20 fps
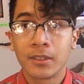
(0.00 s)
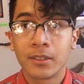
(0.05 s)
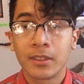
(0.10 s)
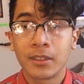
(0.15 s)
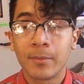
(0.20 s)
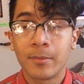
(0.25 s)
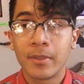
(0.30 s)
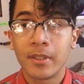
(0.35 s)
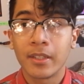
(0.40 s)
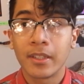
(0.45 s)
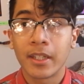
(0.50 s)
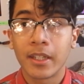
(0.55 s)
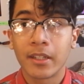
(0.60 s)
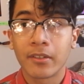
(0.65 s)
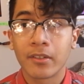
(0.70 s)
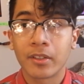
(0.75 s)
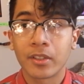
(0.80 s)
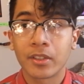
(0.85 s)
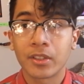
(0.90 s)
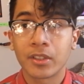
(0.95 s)
to be a gay
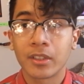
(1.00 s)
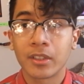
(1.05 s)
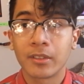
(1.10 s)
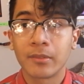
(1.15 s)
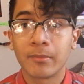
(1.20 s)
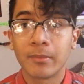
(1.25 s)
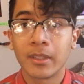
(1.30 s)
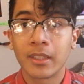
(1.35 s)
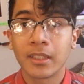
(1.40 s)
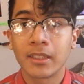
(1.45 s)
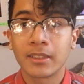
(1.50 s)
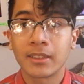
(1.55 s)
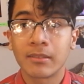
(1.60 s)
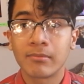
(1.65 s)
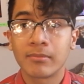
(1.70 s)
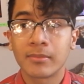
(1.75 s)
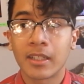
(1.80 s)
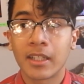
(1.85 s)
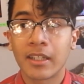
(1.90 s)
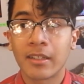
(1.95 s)
Christian, because
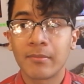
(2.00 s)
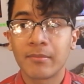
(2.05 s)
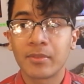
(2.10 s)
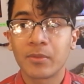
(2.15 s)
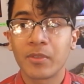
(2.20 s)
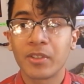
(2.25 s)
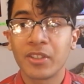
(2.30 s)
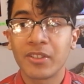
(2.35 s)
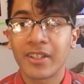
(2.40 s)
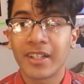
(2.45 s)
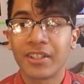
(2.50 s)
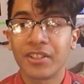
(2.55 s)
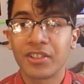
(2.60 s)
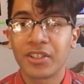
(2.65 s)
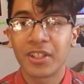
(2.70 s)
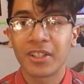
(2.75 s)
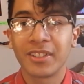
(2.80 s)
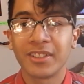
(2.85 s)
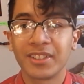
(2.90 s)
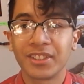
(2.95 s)
sometimes when you're at
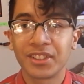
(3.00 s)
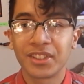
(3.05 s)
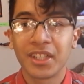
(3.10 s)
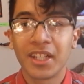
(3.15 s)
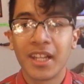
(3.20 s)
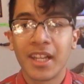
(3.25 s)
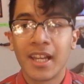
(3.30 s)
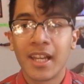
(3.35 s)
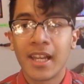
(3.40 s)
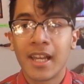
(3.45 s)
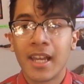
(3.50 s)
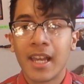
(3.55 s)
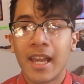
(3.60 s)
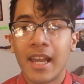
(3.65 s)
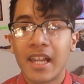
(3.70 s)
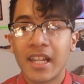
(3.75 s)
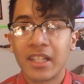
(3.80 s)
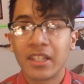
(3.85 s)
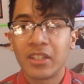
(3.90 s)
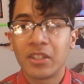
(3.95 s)
church
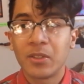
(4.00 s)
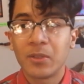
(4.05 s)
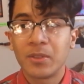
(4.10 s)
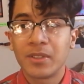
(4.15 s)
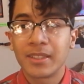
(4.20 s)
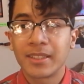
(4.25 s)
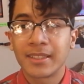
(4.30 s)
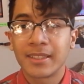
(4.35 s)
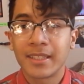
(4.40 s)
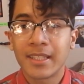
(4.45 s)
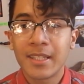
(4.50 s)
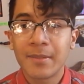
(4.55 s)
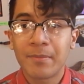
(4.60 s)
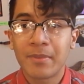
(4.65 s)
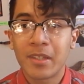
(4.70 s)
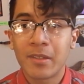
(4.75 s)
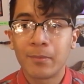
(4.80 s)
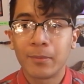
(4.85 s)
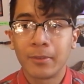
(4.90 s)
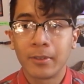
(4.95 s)
and you just see
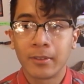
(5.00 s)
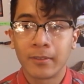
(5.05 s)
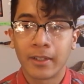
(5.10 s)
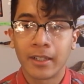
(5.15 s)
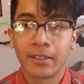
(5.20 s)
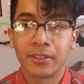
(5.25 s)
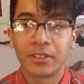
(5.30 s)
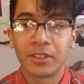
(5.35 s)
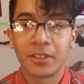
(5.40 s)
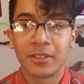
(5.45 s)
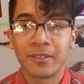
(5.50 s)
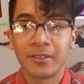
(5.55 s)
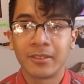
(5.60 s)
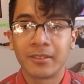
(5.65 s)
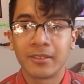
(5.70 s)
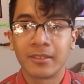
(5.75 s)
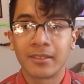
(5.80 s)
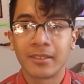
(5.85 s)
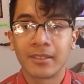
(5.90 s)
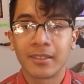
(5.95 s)
people around
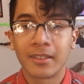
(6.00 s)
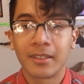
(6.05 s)
you